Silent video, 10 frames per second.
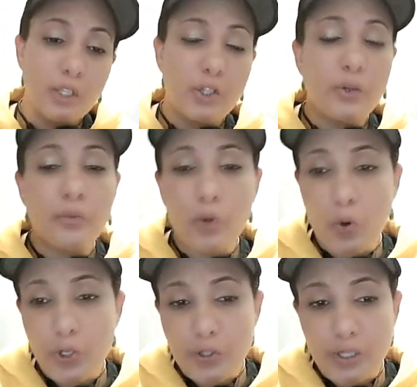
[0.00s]
You can
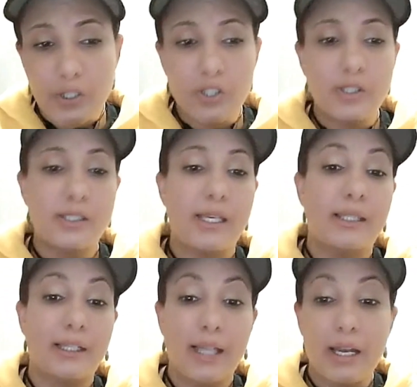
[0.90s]
record your sessions
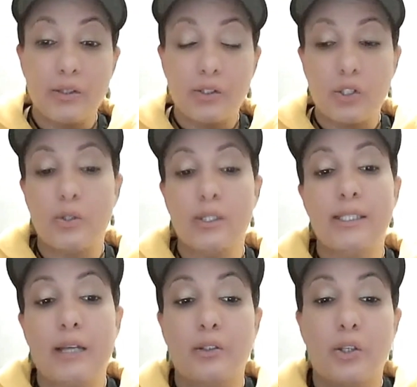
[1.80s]
in the cloud so you can
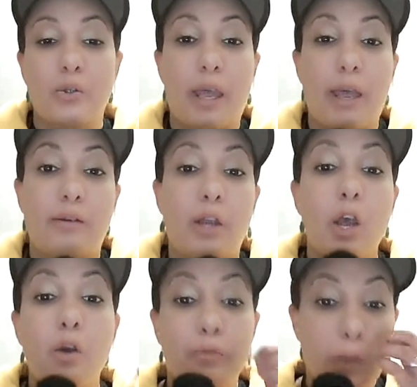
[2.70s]
download and
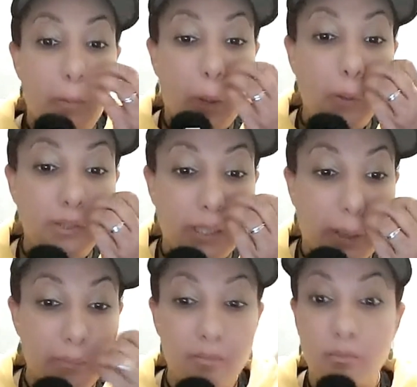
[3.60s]
repost
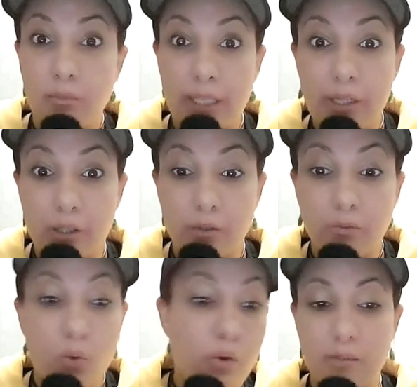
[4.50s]
them later
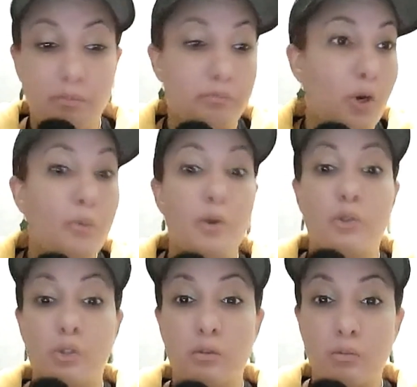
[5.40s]
for
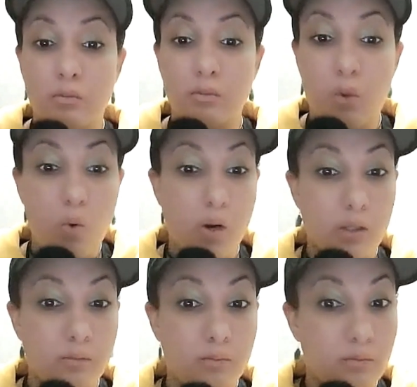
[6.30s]
promos
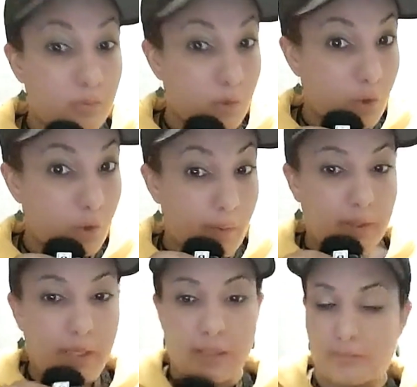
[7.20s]
or your
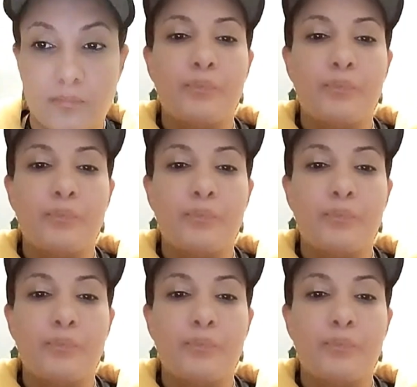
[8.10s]
website.